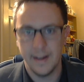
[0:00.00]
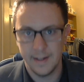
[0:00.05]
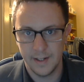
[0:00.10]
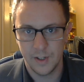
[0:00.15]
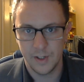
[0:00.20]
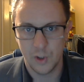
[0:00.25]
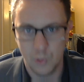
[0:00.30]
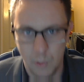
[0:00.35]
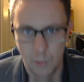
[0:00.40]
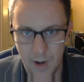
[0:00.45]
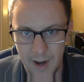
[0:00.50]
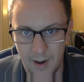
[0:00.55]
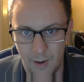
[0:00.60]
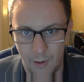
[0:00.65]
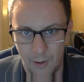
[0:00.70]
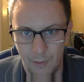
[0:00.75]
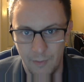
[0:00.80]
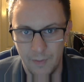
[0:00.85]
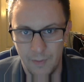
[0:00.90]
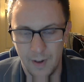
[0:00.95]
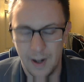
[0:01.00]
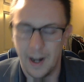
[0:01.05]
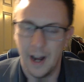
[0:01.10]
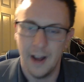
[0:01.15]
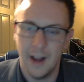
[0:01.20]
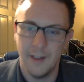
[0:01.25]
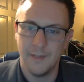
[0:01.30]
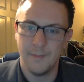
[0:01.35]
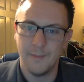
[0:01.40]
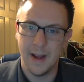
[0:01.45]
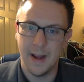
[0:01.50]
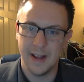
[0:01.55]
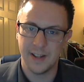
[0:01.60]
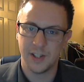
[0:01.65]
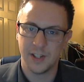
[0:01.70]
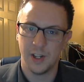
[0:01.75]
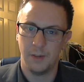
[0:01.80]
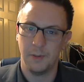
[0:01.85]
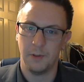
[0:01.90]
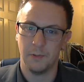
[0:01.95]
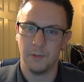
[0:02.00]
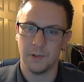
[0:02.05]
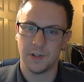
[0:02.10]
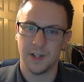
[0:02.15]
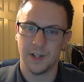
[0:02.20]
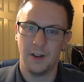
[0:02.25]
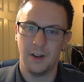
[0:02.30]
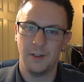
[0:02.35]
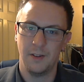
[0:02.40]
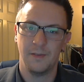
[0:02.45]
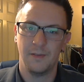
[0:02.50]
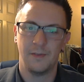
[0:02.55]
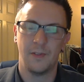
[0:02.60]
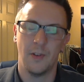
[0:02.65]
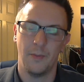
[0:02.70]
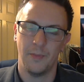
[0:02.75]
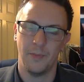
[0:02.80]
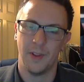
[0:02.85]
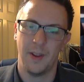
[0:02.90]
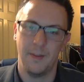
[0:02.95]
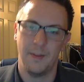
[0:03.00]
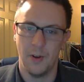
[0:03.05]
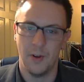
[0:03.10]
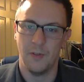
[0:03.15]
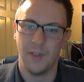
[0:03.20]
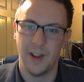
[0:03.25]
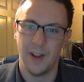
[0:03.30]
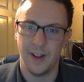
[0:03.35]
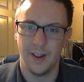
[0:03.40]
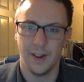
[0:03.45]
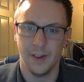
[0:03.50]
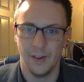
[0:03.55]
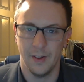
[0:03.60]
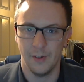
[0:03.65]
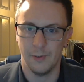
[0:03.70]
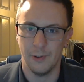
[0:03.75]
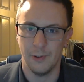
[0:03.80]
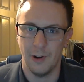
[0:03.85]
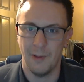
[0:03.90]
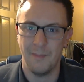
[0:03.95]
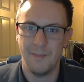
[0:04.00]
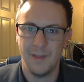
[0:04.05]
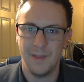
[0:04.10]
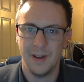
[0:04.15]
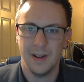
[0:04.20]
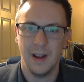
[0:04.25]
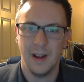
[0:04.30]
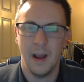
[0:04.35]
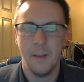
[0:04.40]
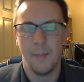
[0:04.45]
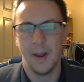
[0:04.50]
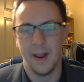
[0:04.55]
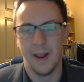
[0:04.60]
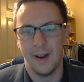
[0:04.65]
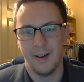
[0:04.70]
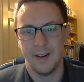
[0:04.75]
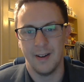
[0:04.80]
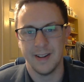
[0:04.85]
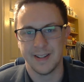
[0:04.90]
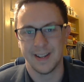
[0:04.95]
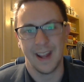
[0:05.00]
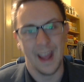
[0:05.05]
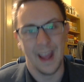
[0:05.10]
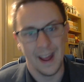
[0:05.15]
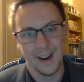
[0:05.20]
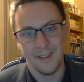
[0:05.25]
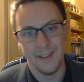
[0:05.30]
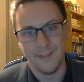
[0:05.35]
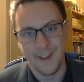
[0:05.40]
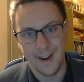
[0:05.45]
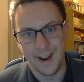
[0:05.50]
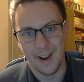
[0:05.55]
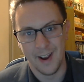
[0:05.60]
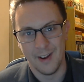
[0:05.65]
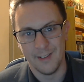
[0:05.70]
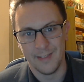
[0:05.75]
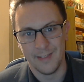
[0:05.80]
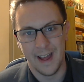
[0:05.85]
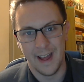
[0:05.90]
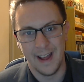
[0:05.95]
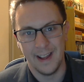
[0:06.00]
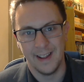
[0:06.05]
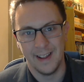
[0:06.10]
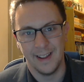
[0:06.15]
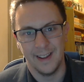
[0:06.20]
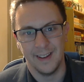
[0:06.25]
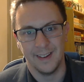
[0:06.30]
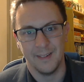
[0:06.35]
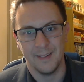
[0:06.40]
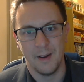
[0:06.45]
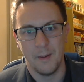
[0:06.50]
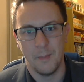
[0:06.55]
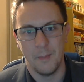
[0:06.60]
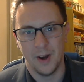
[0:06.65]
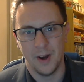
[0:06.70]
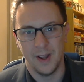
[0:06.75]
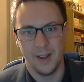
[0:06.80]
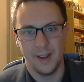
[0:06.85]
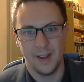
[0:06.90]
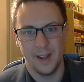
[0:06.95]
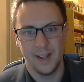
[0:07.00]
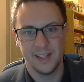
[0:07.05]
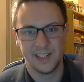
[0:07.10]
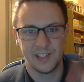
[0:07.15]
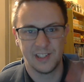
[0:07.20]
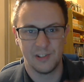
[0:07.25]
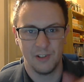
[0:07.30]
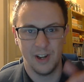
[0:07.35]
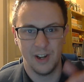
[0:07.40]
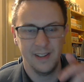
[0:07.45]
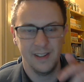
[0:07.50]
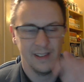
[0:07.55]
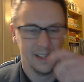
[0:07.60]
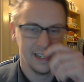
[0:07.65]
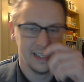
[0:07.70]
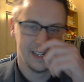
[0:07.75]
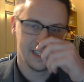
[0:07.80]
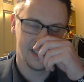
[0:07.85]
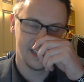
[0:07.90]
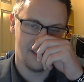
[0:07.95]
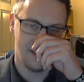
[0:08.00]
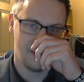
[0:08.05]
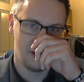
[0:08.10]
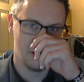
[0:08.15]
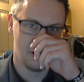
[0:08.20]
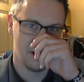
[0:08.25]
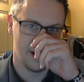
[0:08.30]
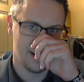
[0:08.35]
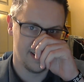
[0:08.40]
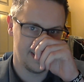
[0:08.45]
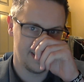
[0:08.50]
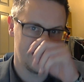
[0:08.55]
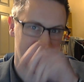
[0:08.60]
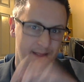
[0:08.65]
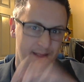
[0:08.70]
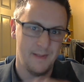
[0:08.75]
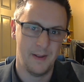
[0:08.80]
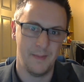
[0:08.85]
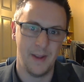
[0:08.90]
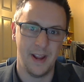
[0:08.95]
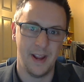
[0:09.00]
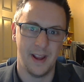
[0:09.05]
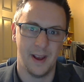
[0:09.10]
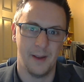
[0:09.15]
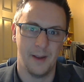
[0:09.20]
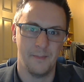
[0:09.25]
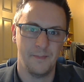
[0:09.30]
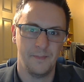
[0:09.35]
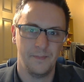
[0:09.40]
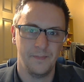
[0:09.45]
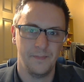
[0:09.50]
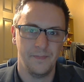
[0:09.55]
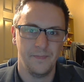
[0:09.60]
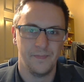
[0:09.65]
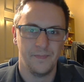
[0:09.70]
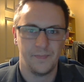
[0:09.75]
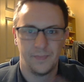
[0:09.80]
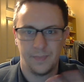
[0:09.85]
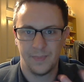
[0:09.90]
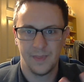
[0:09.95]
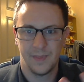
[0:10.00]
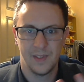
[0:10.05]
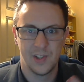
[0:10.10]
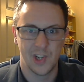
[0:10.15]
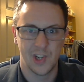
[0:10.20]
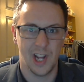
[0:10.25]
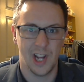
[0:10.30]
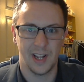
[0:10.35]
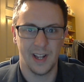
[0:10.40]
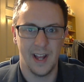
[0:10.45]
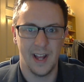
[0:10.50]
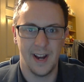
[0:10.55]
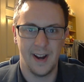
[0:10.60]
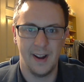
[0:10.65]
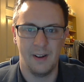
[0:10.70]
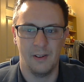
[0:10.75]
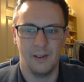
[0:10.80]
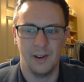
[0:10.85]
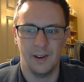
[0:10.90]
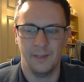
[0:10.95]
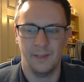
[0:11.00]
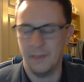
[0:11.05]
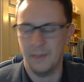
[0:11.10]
At 12, I've met Tommy Wiseau from the movie The Room, but there is again a video of that in my history, so if you want to see me meet him, check that out.